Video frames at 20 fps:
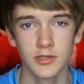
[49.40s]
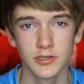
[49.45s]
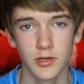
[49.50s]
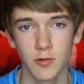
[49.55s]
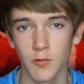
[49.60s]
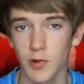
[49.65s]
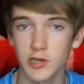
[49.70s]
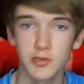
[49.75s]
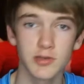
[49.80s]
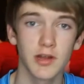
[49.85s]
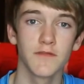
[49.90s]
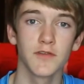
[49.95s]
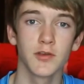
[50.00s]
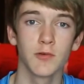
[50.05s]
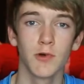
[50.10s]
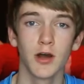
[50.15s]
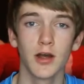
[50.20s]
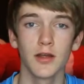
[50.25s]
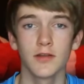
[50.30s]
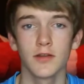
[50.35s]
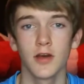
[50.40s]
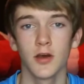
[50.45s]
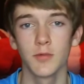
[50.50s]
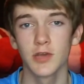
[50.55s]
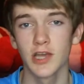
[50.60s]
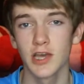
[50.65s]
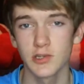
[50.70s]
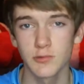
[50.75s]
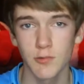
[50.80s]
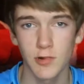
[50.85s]
So watch whatever you want. Hope
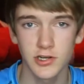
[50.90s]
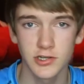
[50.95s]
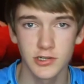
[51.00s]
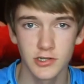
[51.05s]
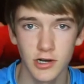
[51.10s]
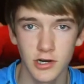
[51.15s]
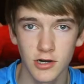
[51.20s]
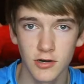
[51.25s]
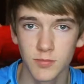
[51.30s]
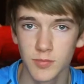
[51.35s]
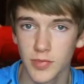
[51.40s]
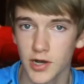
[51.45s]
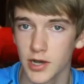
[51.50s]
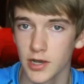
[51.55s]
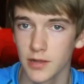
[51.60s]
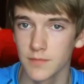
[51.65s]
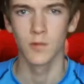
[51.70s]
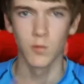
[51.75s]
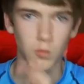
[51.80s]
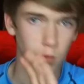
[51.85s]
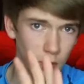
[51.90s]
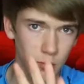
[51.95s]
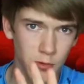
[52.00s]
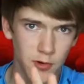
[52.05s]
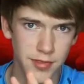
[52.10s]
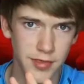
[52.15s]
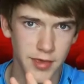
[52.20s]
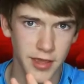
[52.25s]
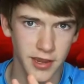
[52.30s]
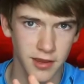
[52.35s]
you guys watch it all. But one
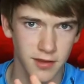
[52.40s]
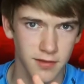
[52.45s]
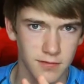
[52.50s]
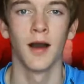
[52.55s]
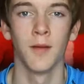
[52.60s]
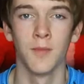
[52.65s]
more thing.